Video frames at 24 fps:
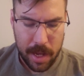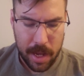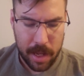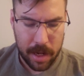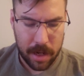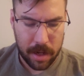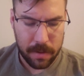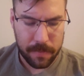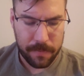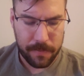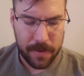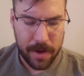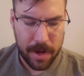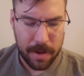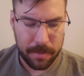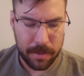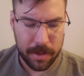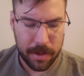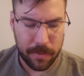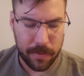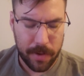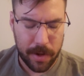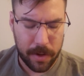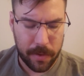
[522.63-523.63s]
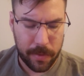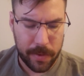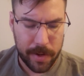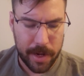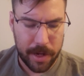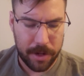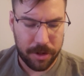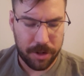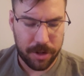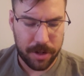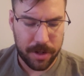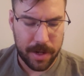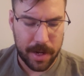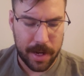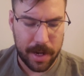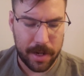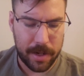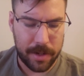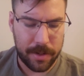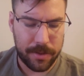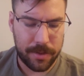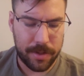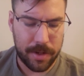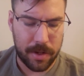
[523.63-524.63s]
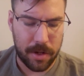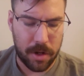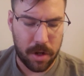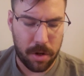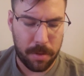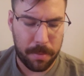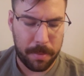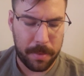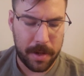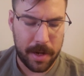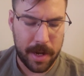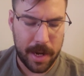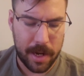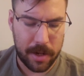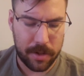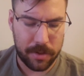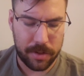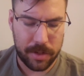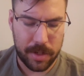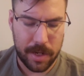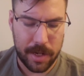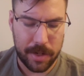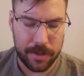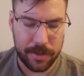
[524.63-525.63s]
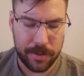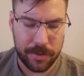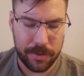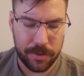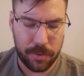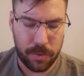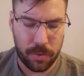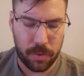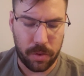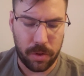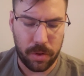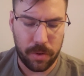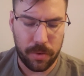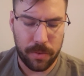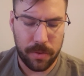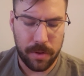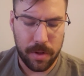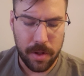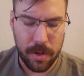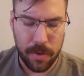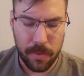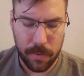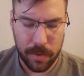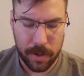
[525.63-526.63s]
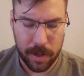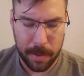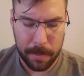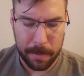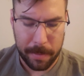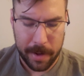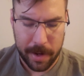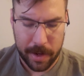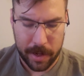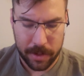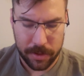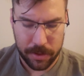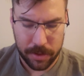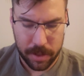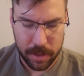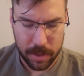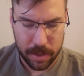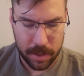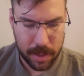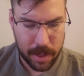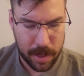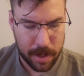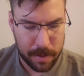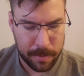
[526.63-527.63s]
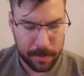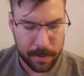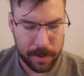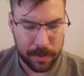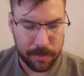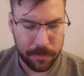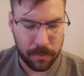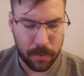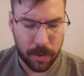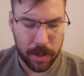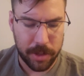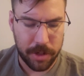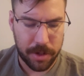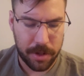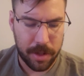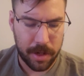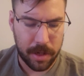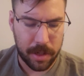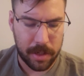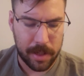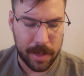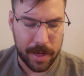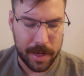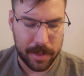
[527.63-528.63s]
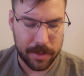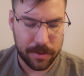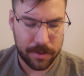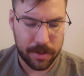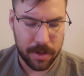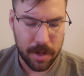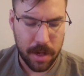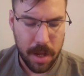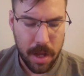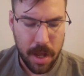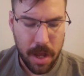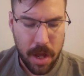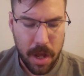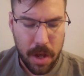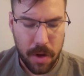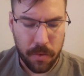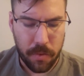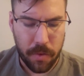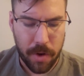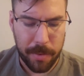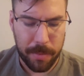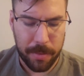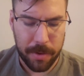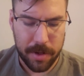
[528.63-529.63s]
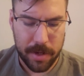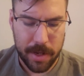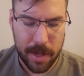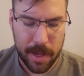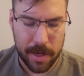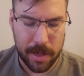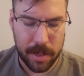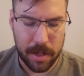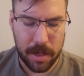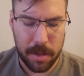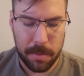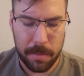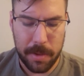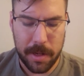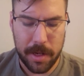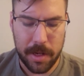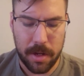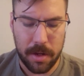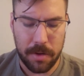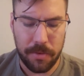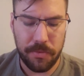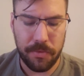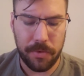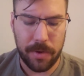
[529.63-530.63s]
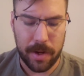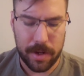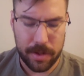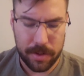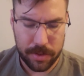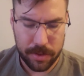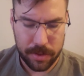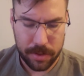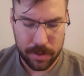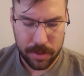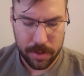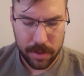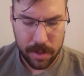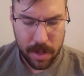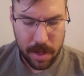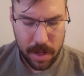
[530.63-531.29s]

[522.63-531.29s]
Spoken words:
And on family recreation days and open house days at school, when our parents could come and watch the class, we pretended to be good friends.